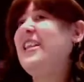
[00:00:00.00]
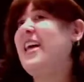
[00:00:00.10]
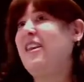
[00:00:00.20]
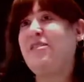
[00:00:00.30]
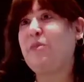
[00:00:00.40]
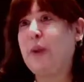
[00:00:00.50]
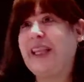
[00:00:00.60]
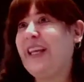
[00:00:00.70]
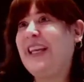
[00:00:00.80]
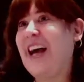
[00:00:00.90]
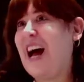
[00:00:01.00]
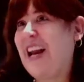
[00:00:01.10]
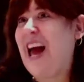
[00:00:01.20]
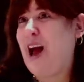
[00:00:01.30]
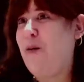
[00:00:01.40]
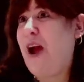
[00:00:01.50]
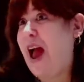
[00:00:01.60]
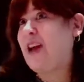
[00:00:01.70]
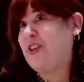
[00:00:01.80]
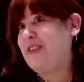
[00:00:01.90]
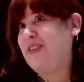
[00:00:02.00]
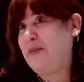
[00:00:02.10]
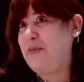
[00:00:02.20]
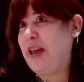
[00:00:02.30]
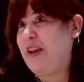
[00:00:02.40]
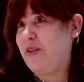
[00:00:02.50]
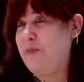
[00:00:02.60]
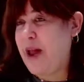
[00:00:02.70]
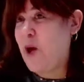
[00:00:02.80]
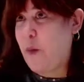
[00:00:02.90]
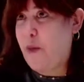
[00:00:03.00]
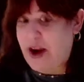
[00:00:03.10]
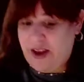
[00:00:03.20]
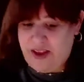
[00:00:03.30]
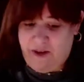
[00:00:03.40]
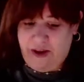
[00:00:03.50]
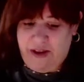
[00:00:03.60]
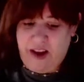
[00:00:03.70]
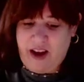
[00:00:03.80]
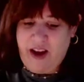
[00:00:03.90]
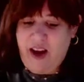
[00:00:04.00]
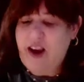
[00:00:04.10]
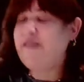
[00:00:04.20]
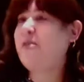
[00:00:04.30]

that it's really not our actions that make or break everything. So